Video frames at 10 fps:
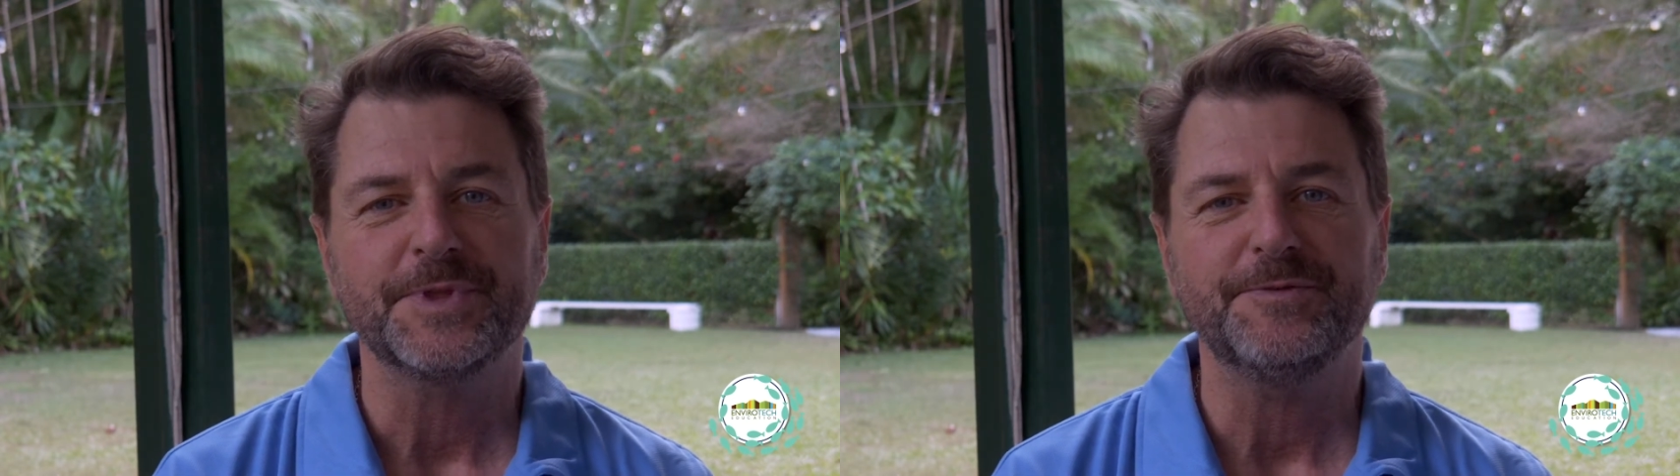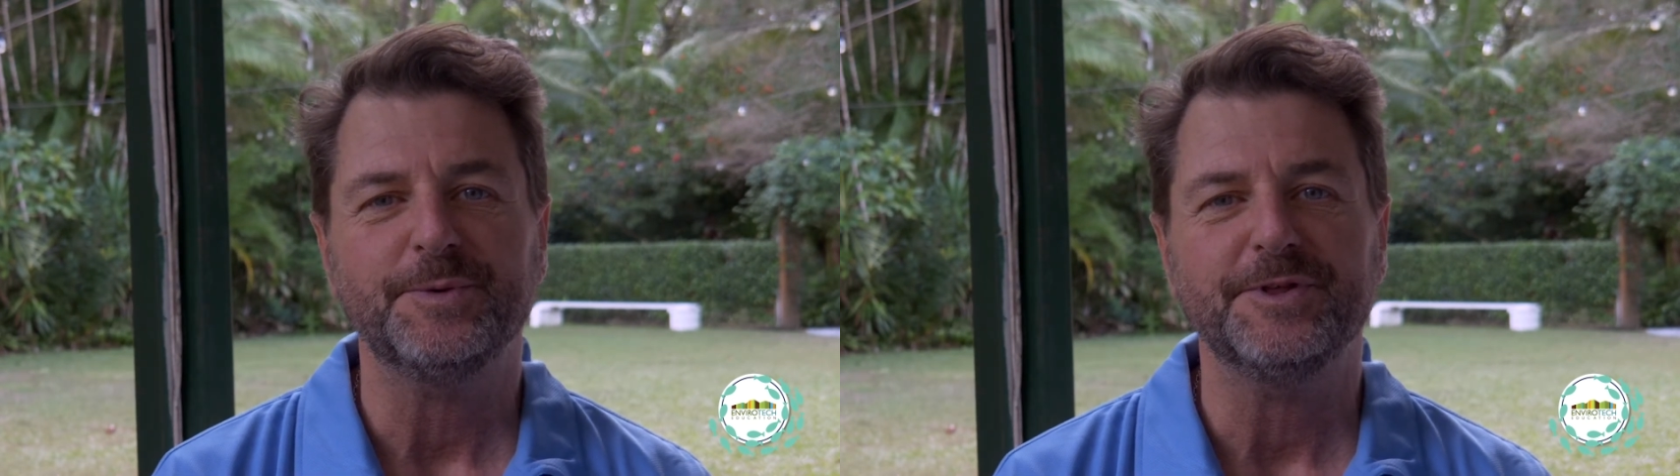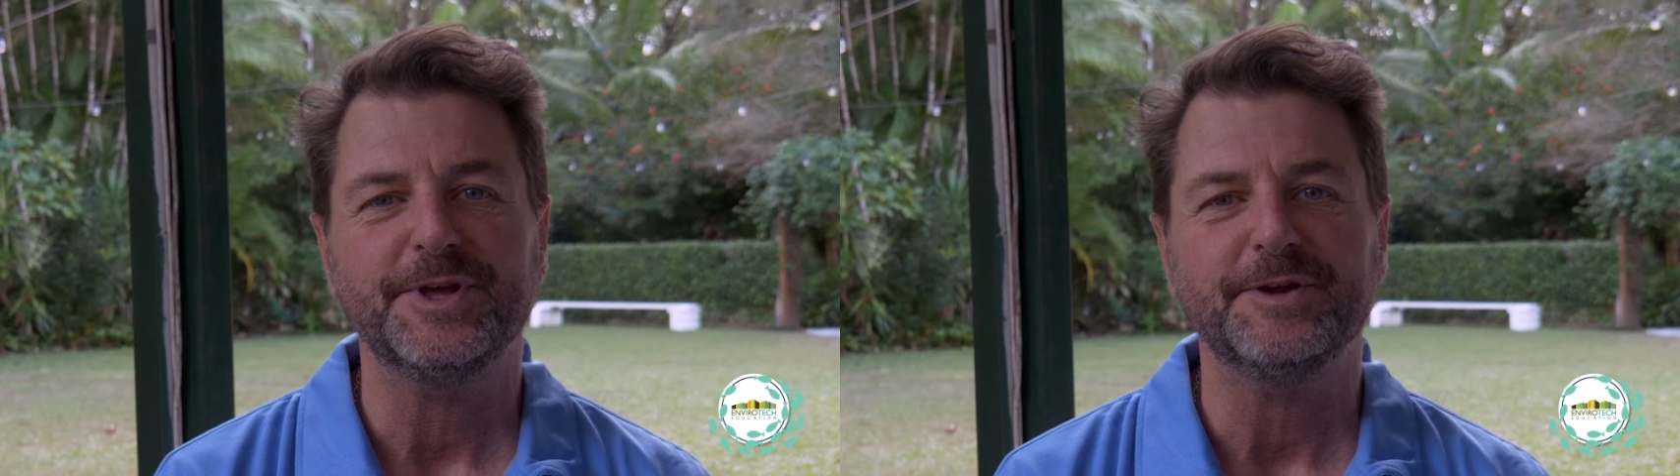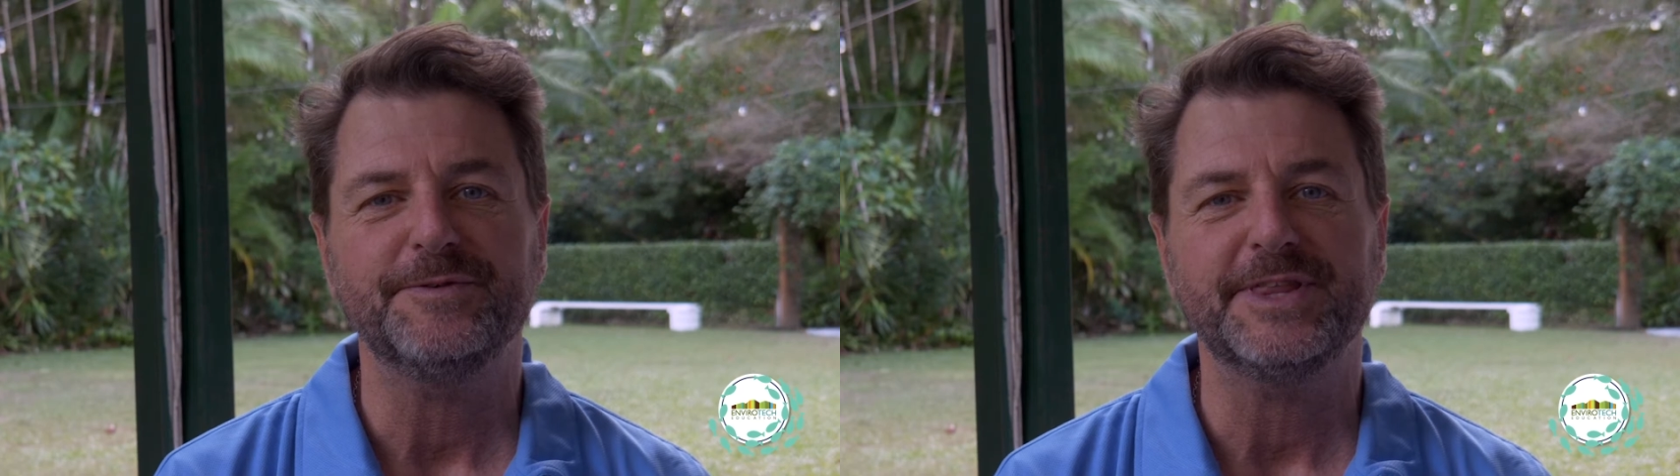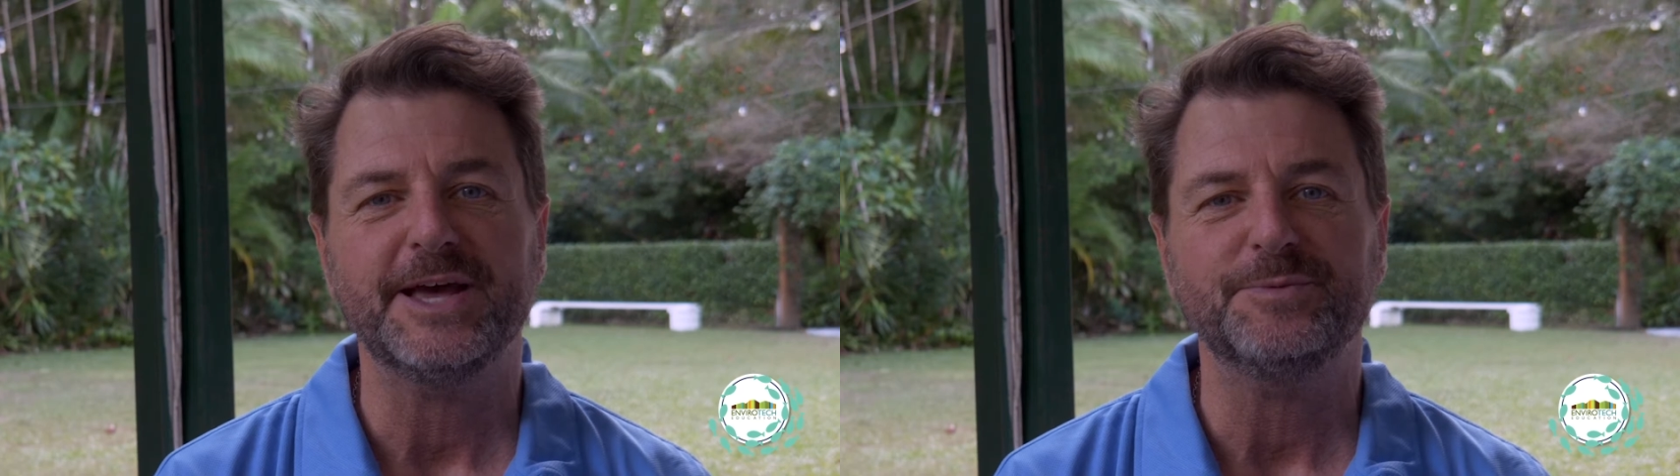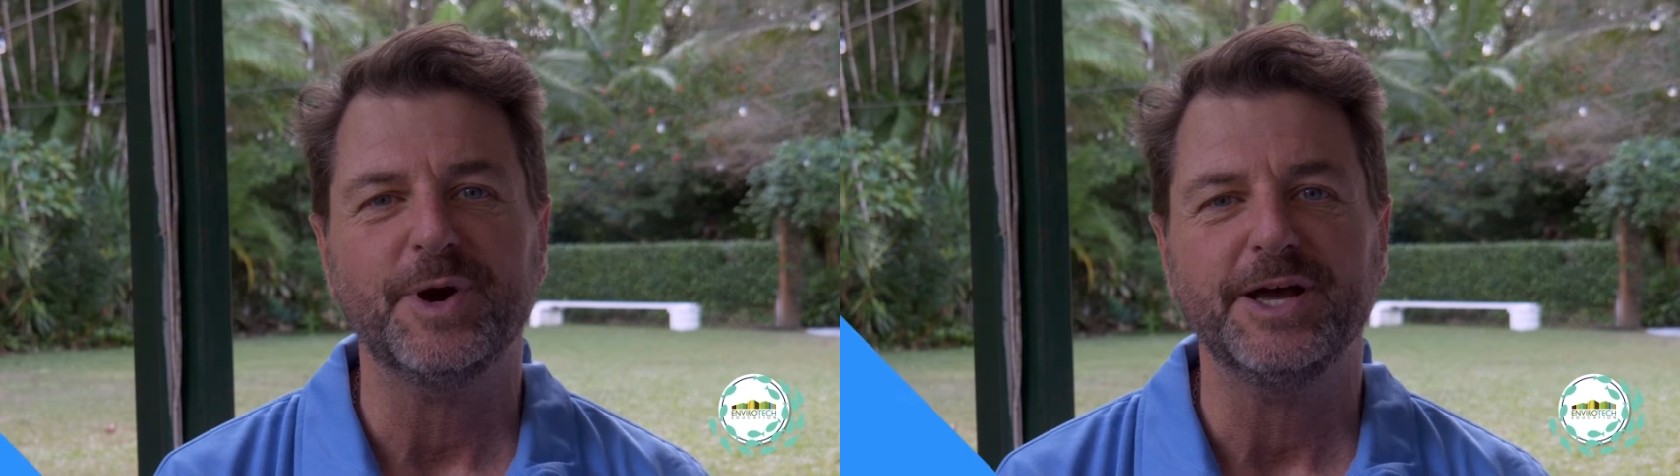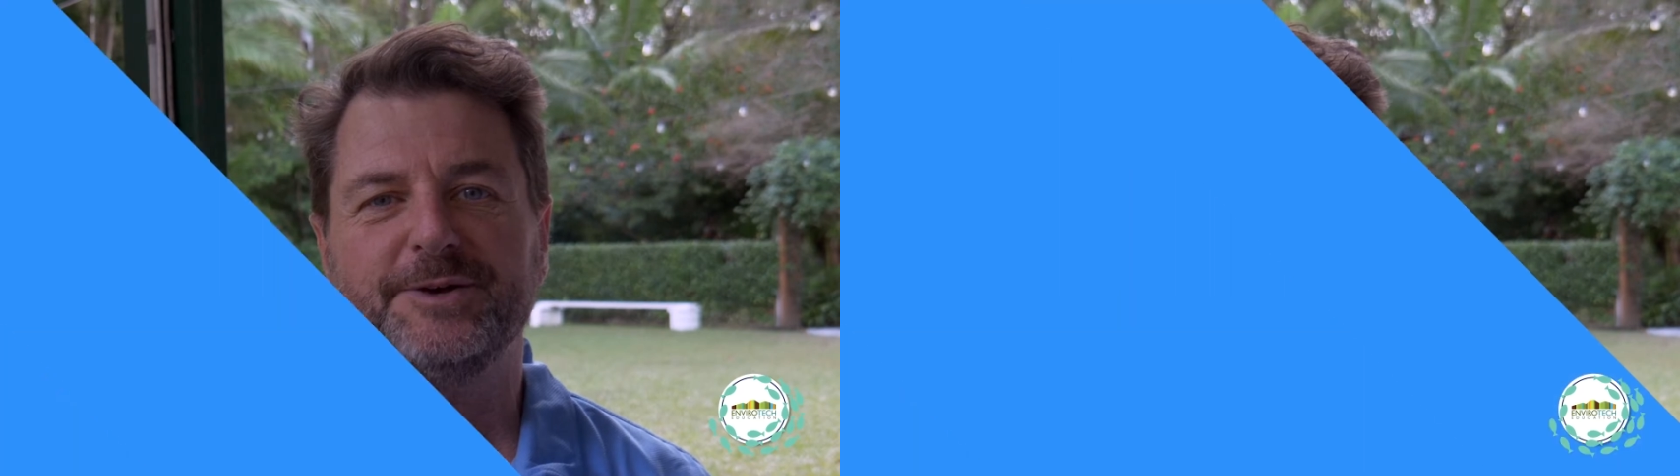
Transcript: if you want to think of it that way.